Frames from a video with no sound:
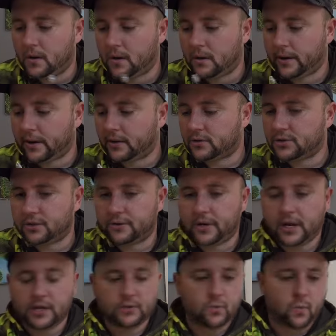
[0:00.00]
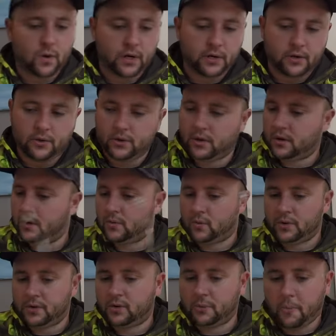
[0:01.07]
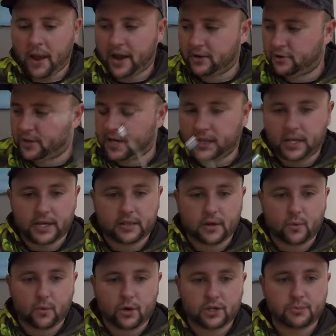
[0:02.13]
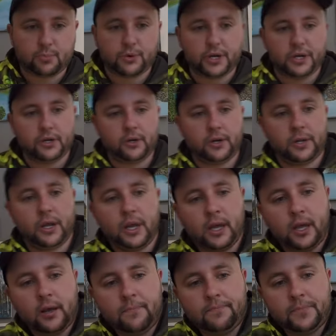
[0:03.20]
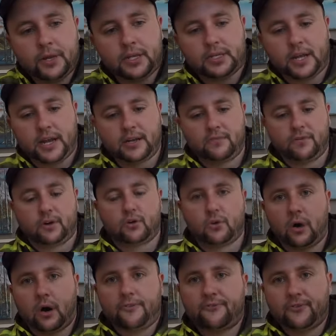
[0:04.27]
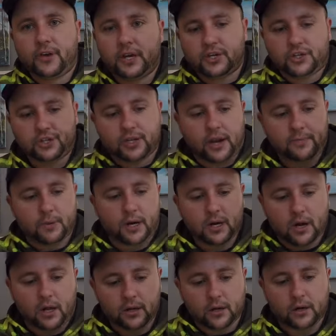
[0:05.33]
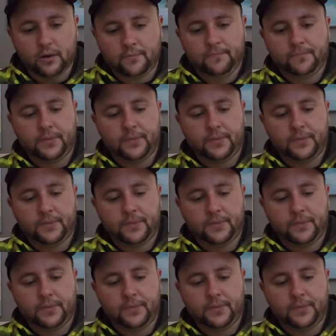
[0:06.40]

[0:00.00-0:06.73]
All right, I'll show you guys one other one other pattern I like that works pretty good. And it's kind of a crawfish type of color.